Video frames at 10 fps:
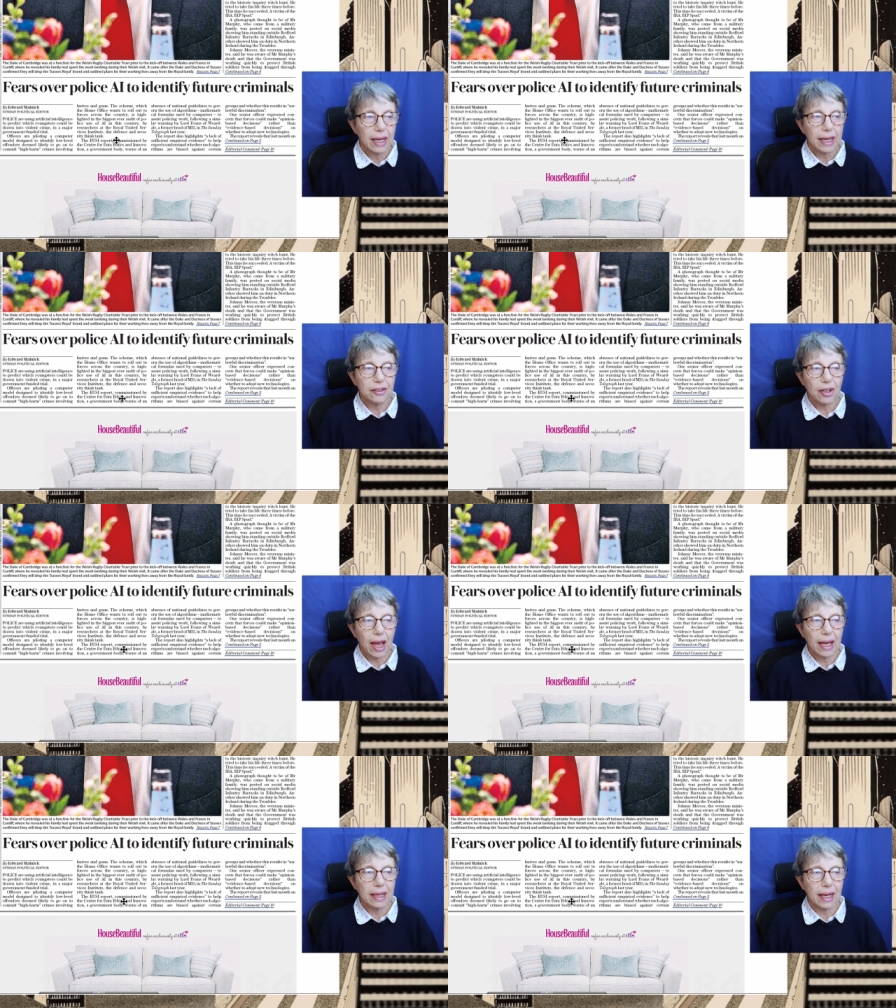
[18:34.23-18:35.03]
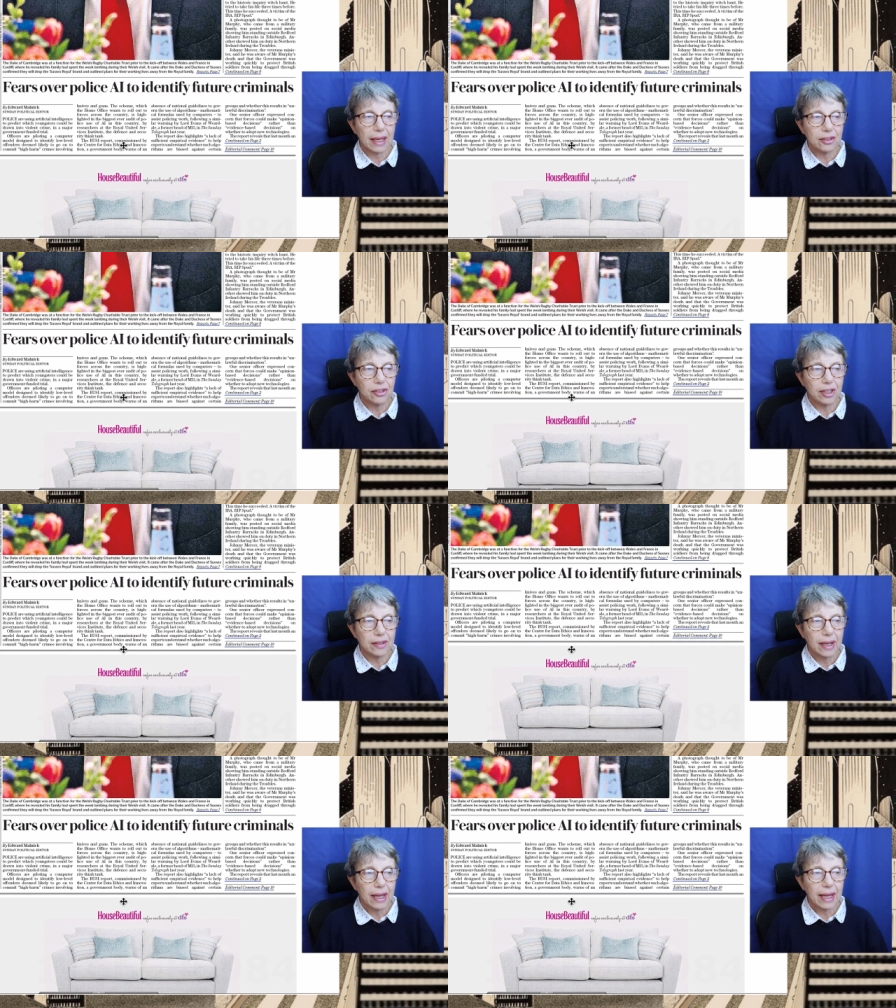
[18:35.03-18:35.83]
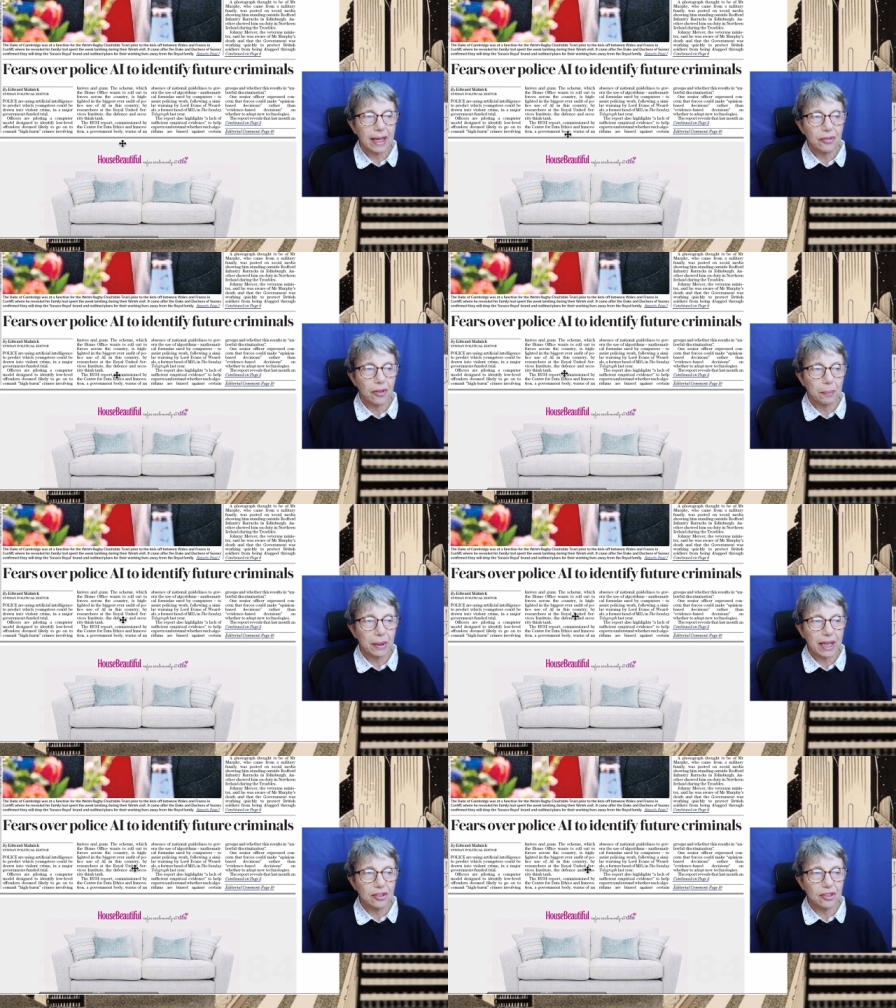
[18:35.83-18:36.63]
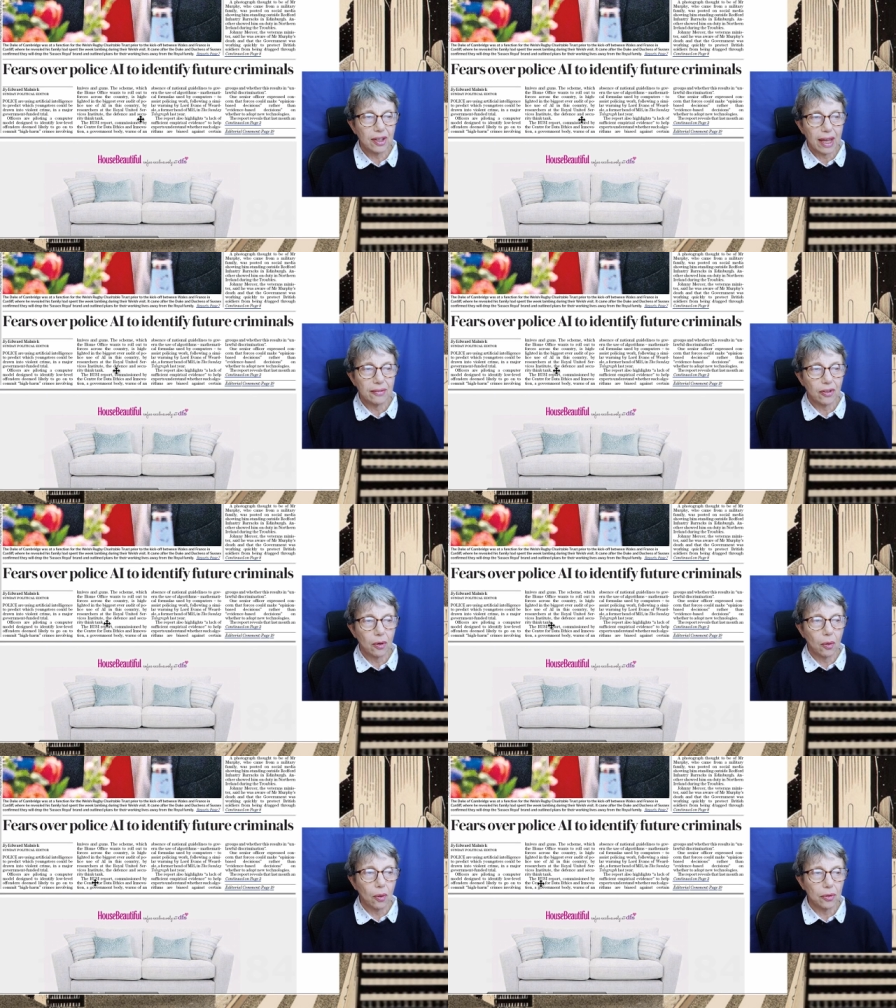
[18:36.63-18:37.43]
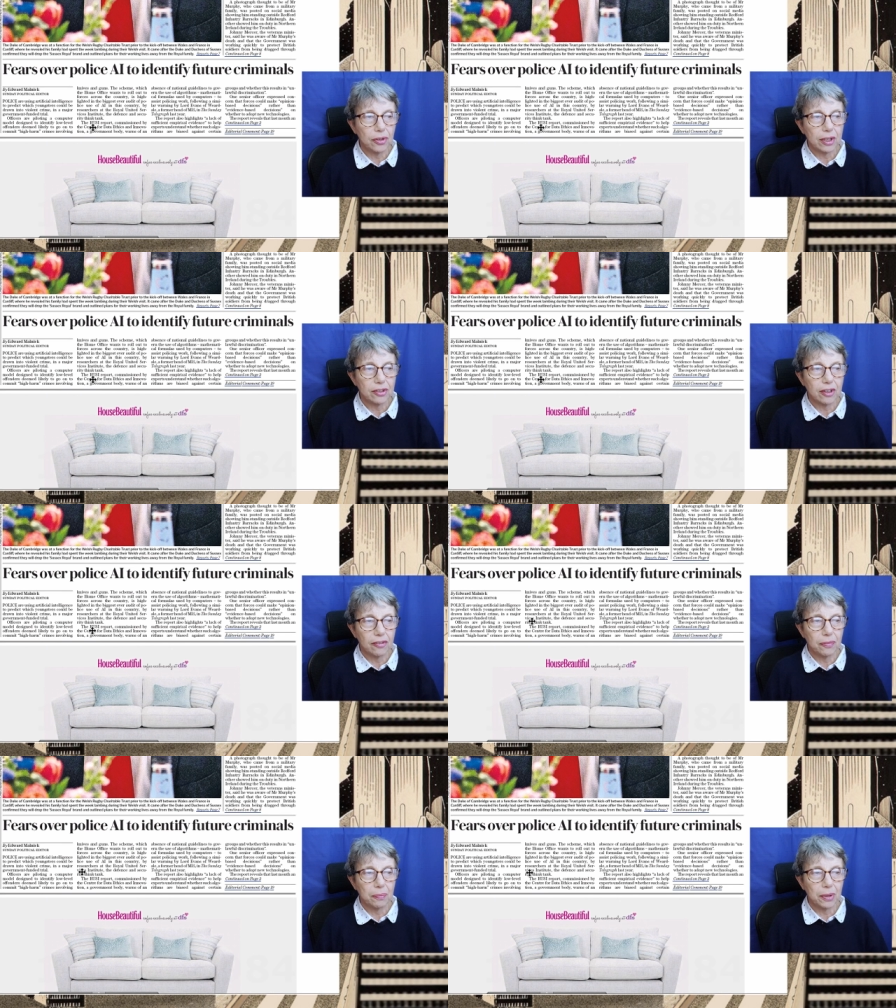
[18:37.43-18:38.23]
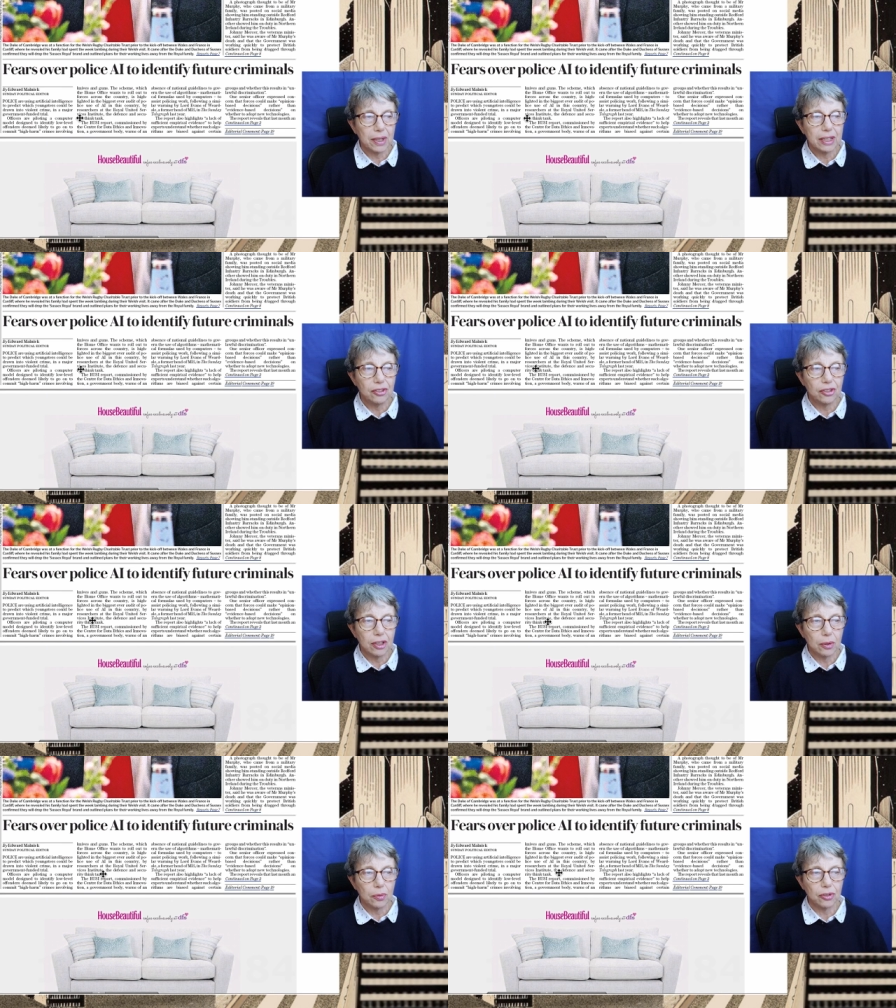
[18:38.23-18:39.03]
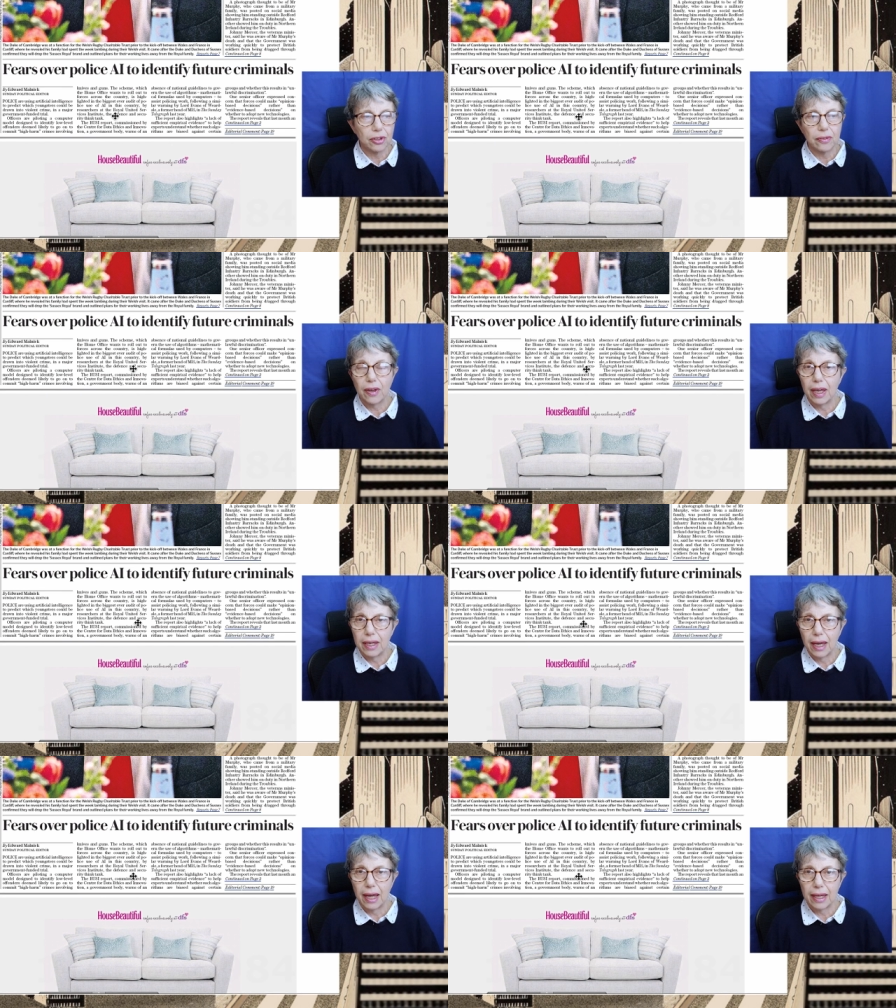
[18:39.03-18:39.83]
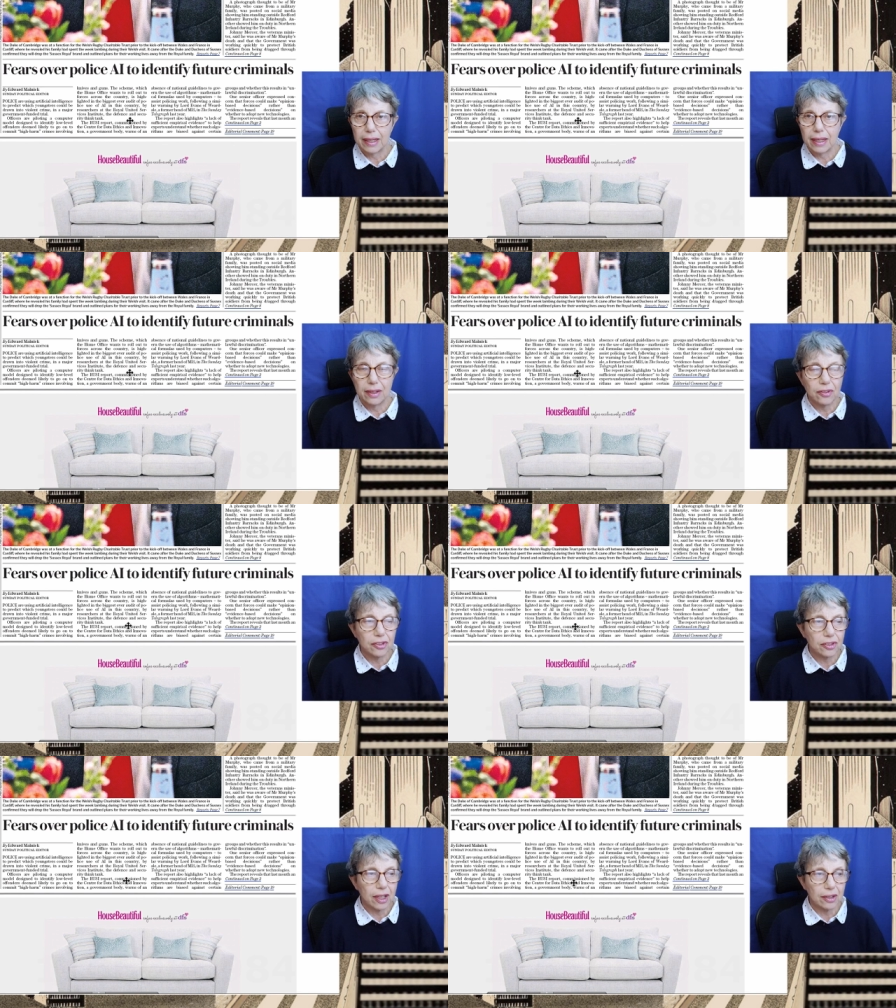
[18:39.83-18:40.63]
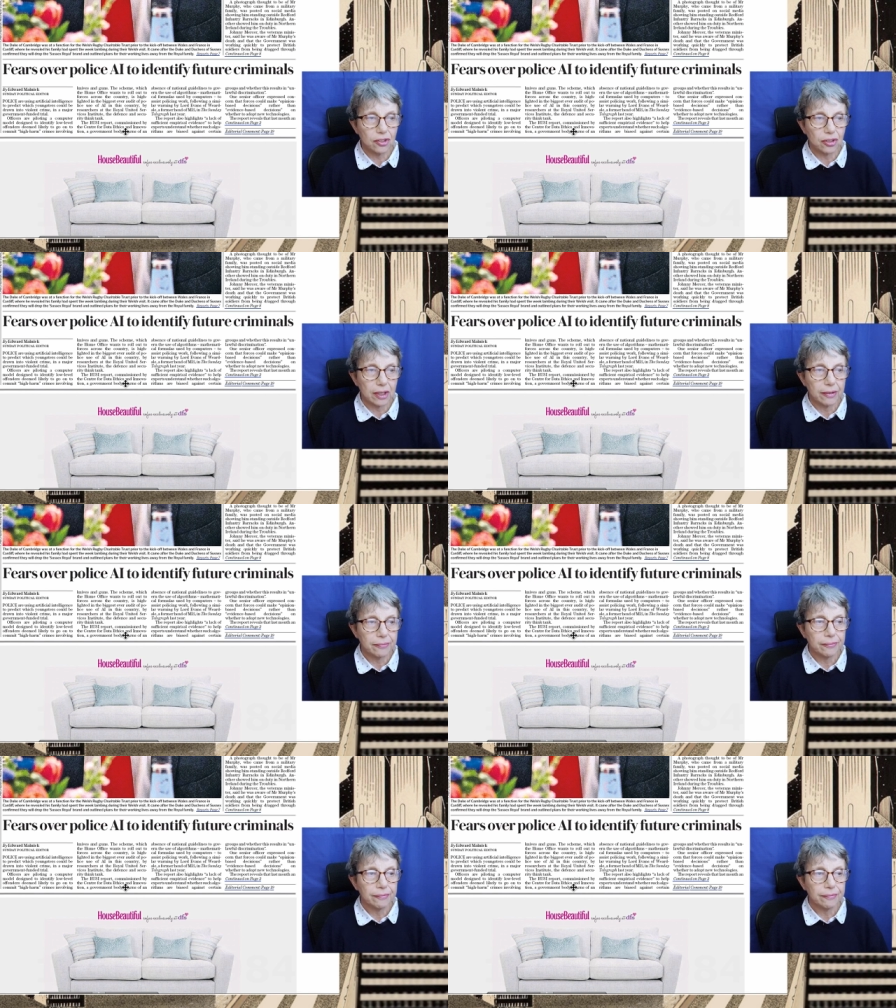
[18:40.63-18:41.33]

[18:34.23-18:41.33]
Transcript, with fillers: is highlighted in the biggest ever audit of police use of AI in this country